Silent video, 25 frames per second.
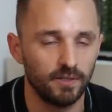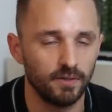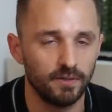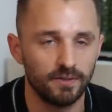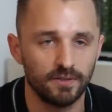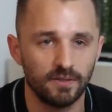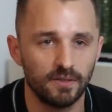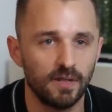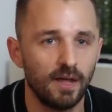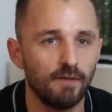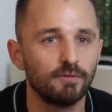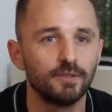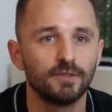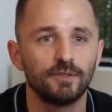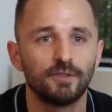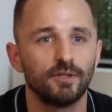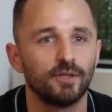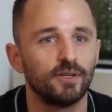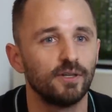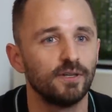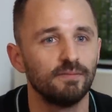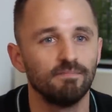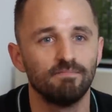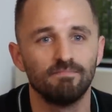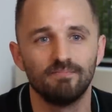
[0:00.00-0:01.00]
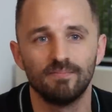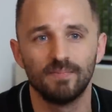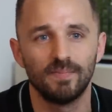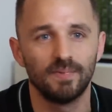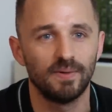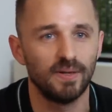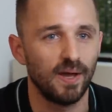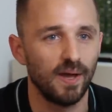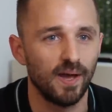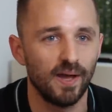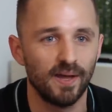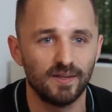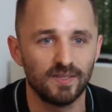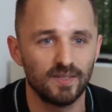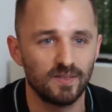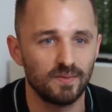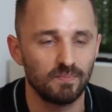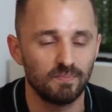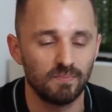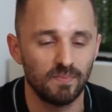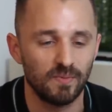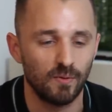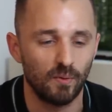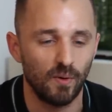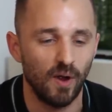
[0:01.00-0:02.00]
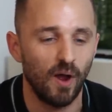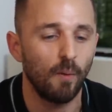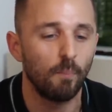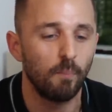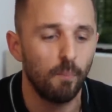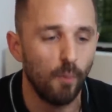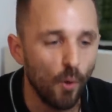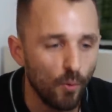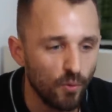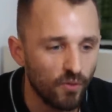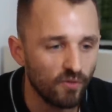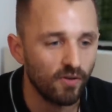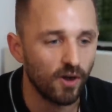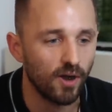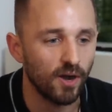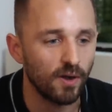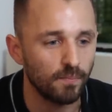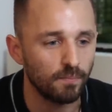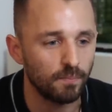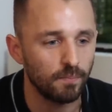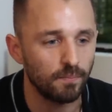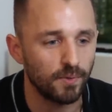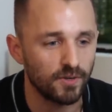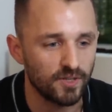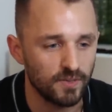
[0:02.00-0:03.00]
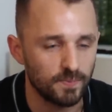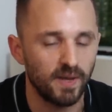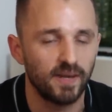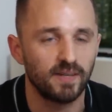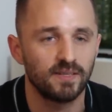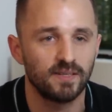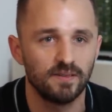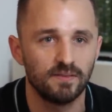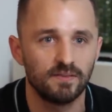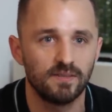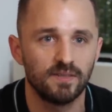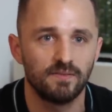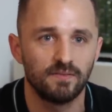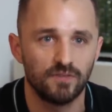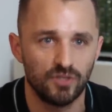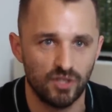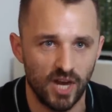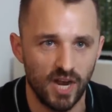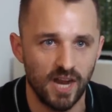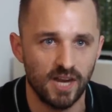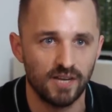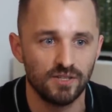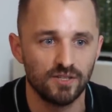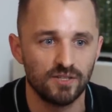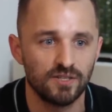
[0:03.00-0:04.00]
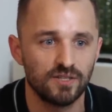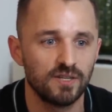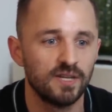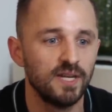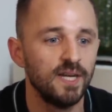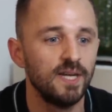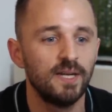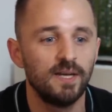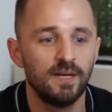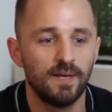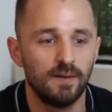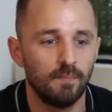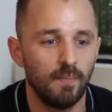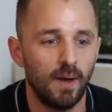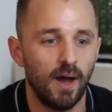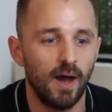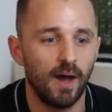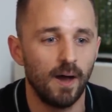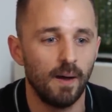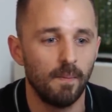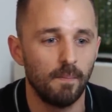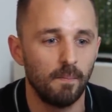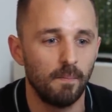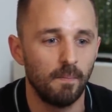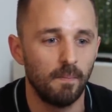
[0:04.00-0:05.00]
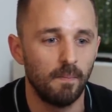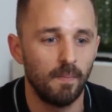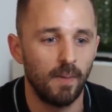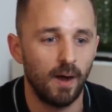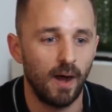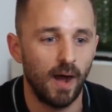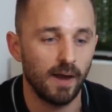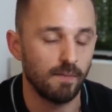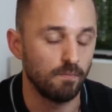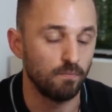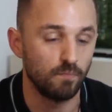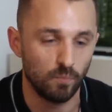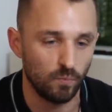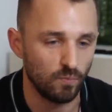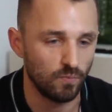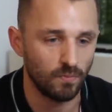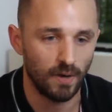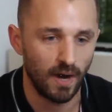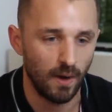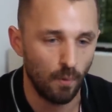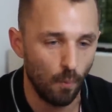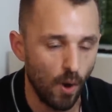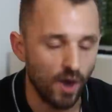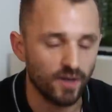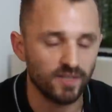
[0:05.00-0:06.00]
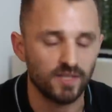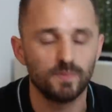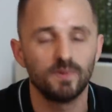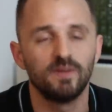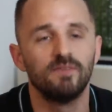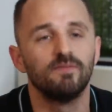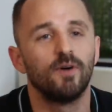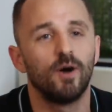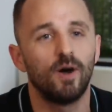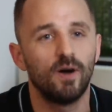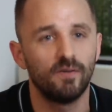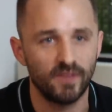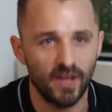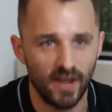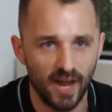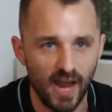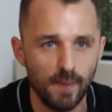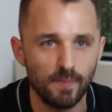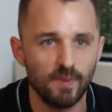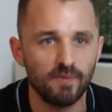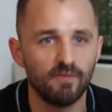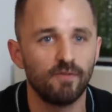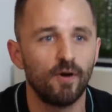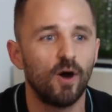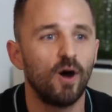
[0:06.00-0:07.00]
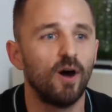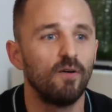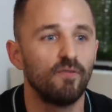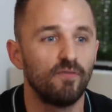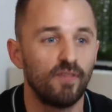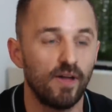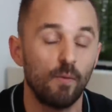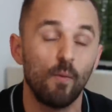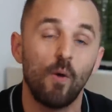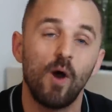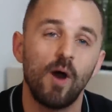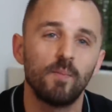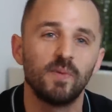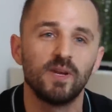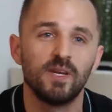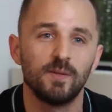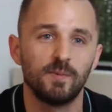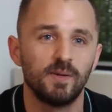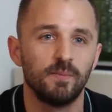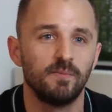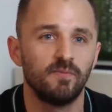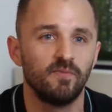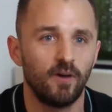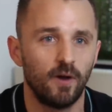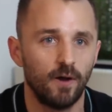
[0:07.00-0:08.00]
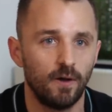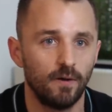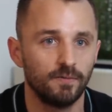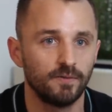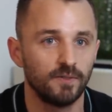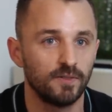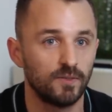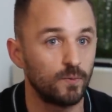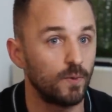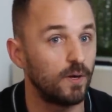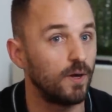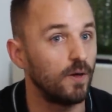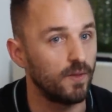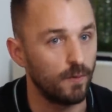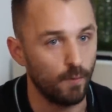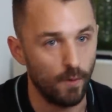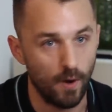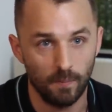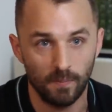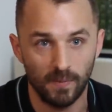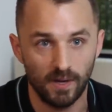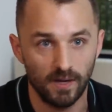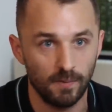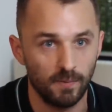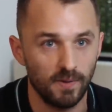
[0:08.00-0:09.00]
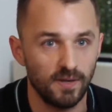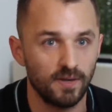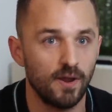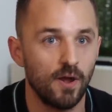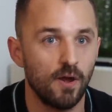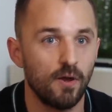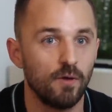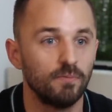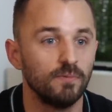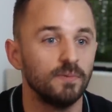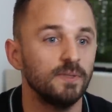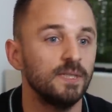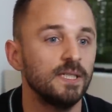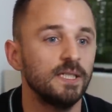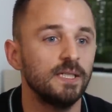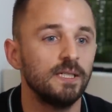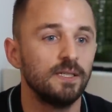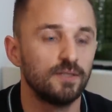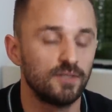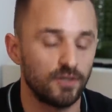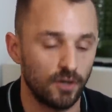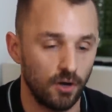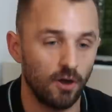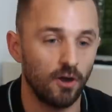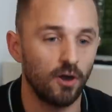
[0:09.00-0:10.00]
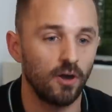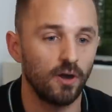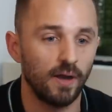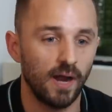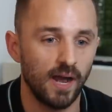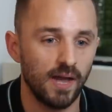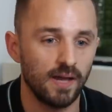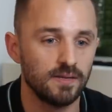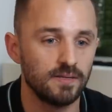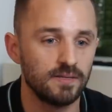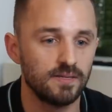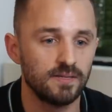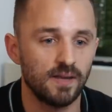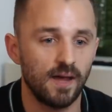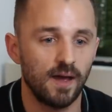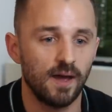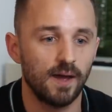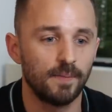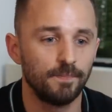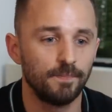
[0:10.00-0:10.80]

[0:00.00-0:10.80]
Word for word: heels in love with her, and both of our perspectives have changed. I want to be involved, I am involved, they want me to be involved as well, they want me to be known to her as